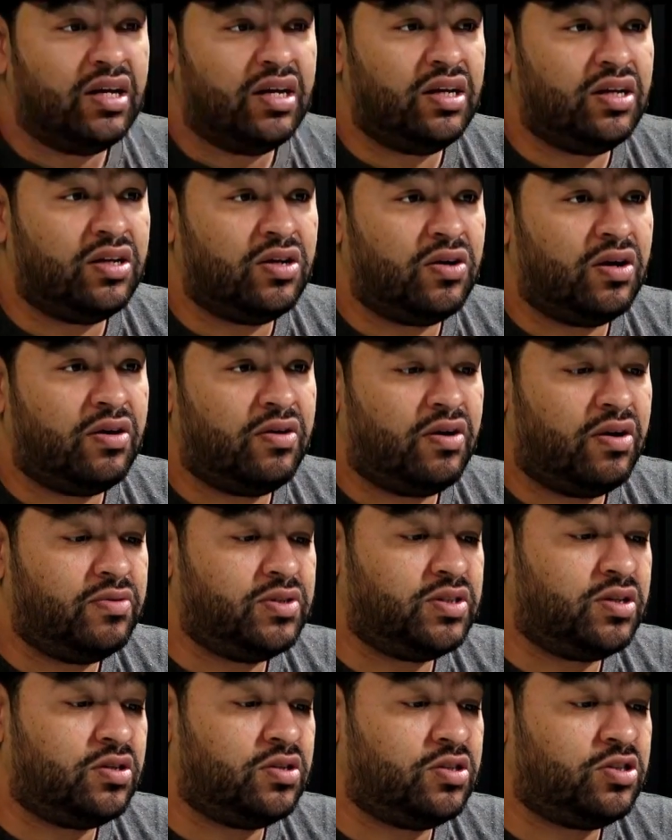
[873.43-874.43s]
I was
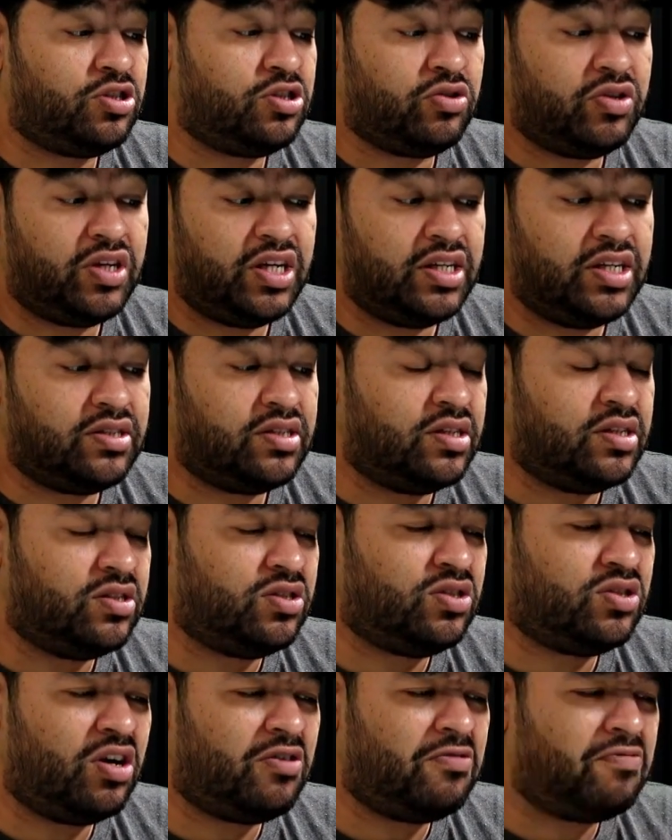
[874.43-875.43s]
on the streets and
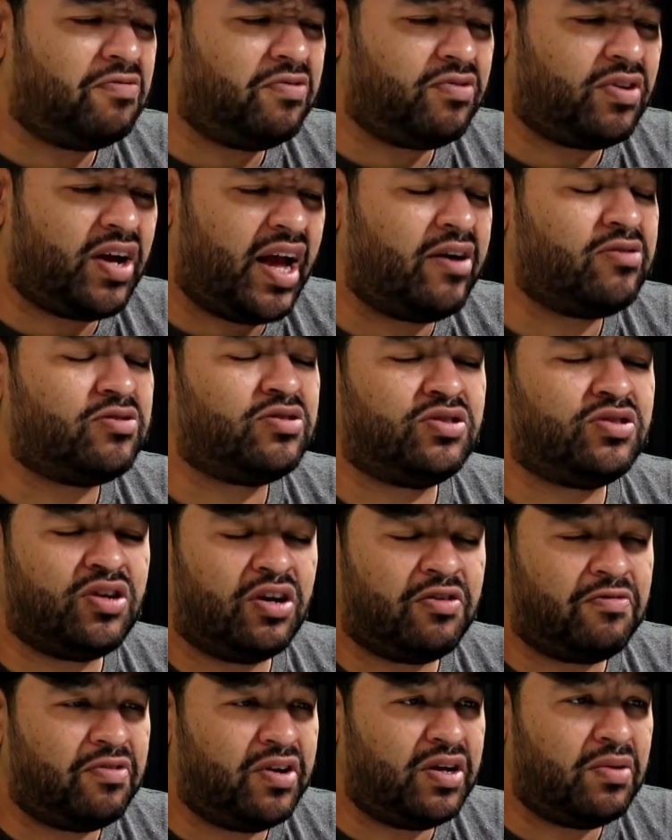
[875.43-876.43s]
couch
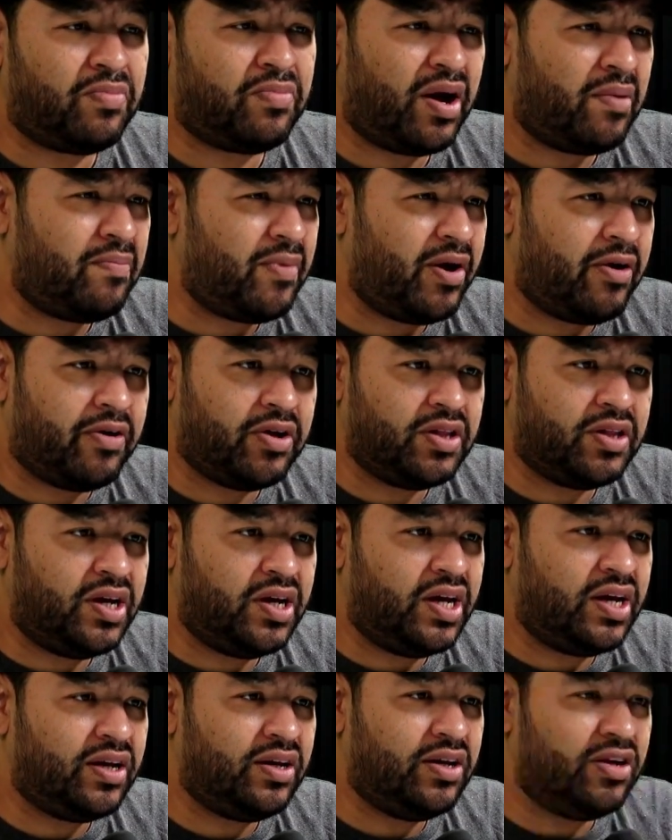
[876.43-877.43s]
surfing
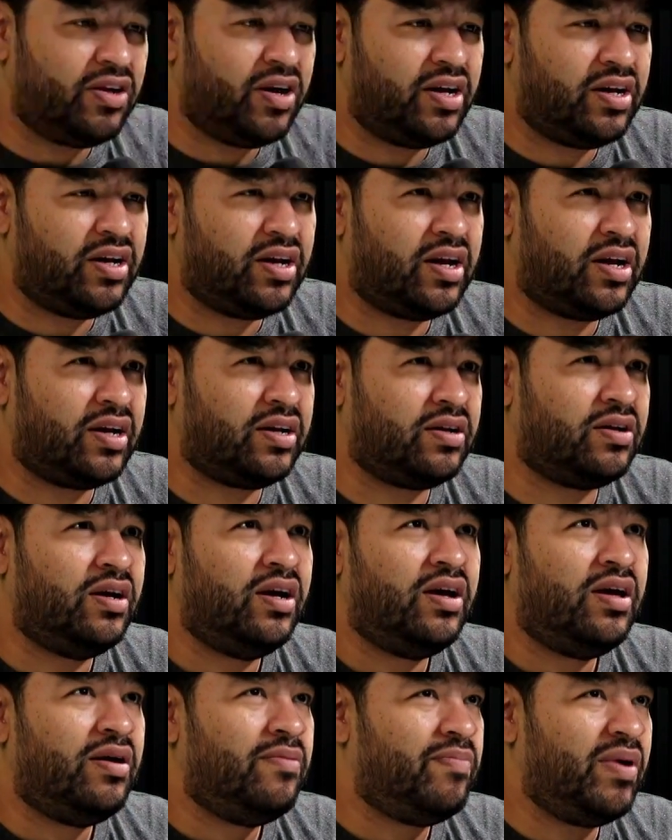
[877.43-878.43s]
primarily. I
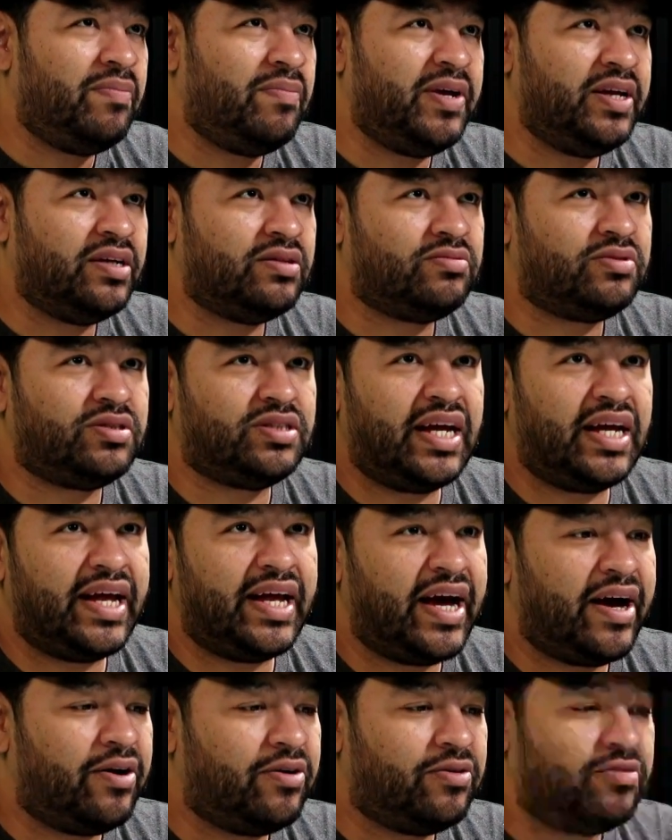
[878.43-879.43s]
maybe stayed
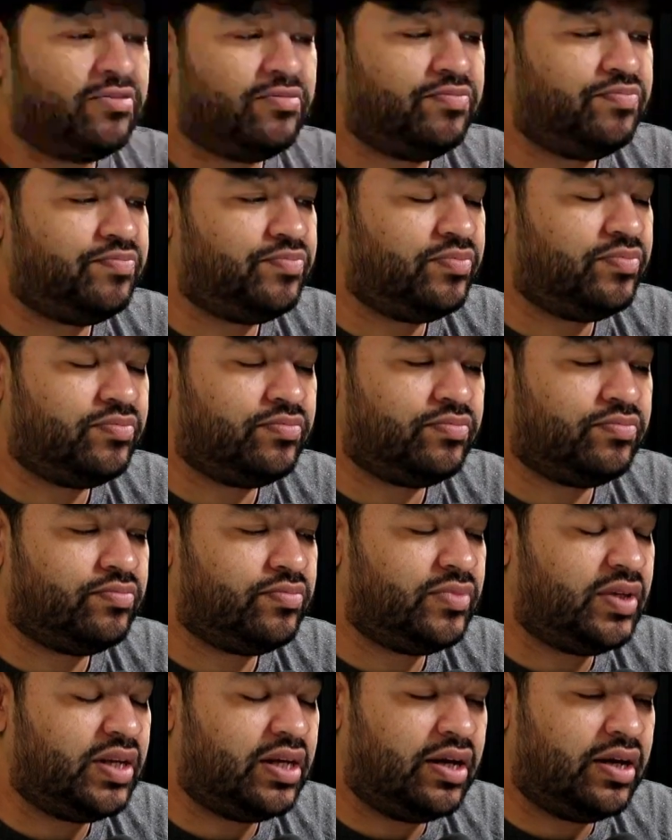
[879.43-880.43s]
out
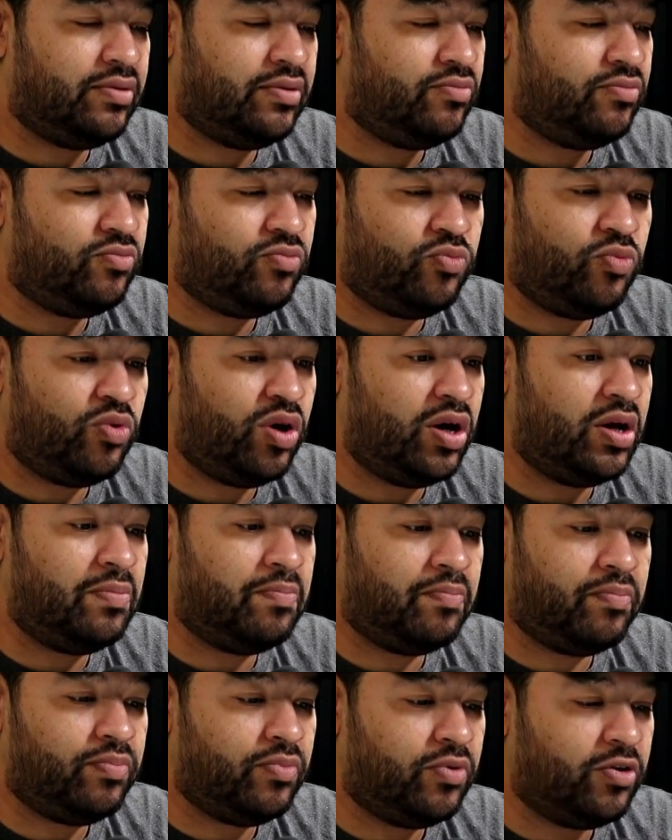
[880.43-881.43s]
in 1
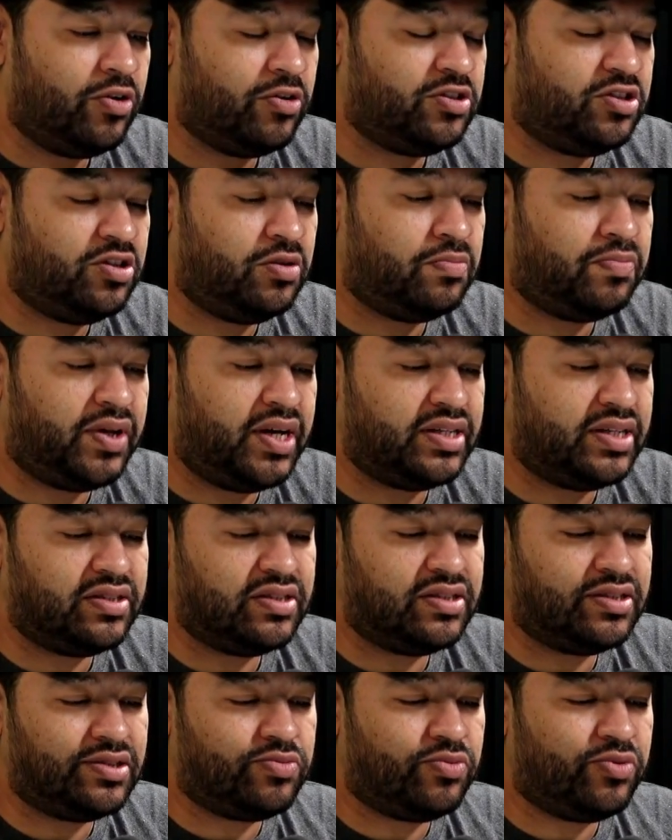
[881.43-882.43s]
or 2
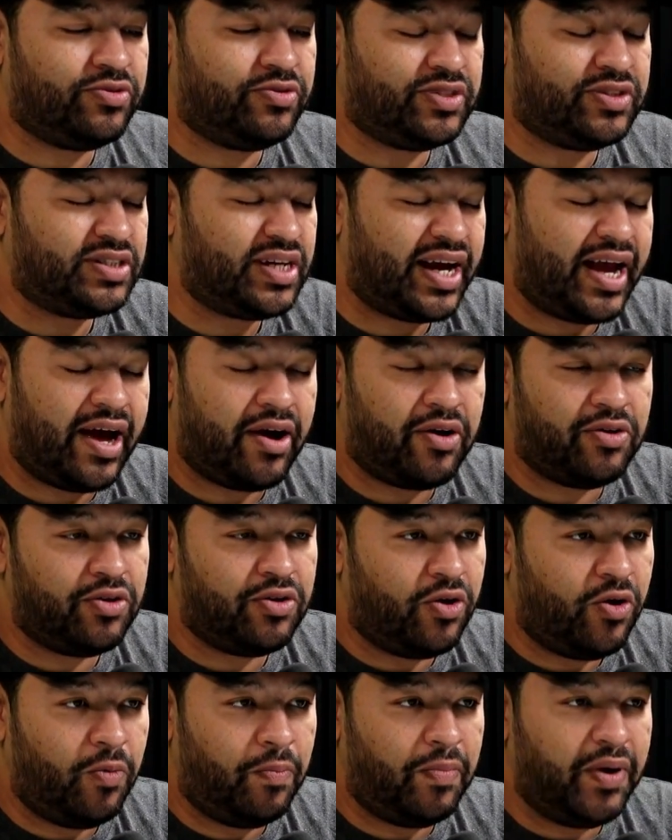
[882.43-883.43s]
places where it's like out in the
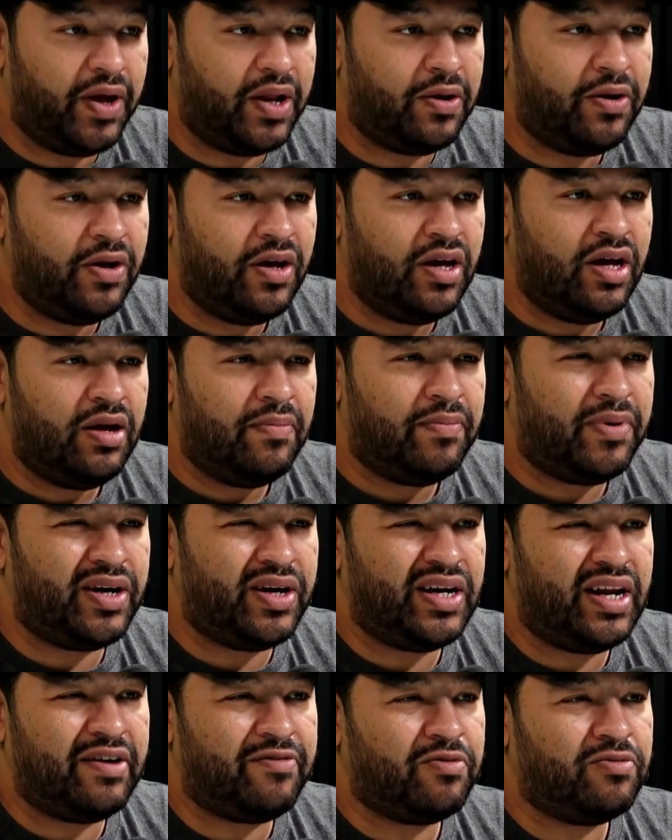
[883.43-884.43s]
open, but I
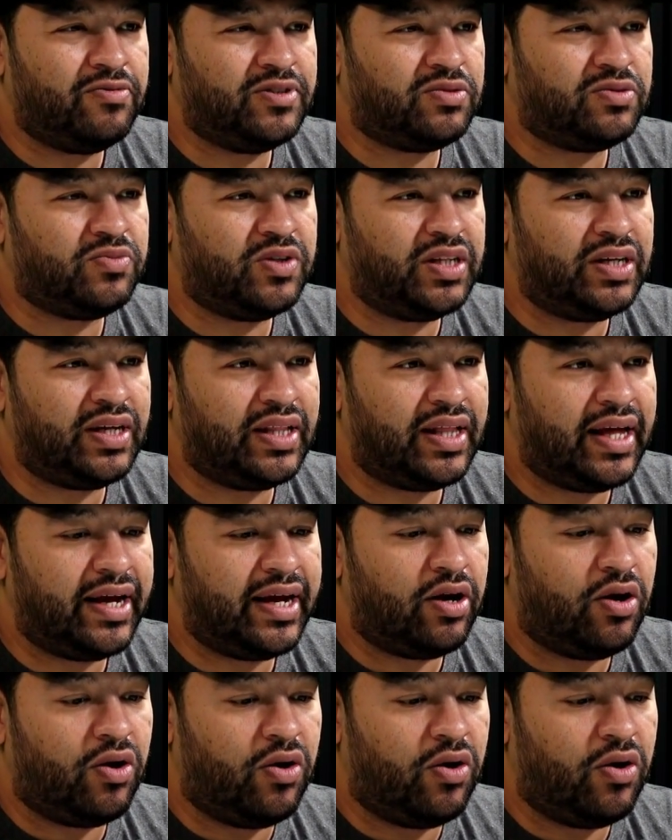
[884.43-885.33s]
never was really like